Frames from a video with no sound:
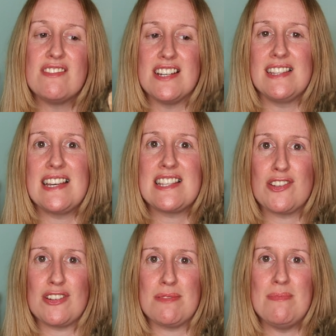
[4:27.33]
really
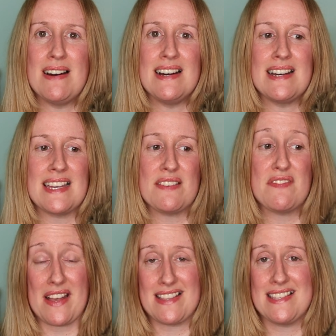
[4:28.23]
took my
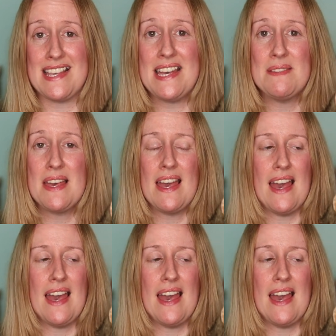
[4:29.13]
fancy.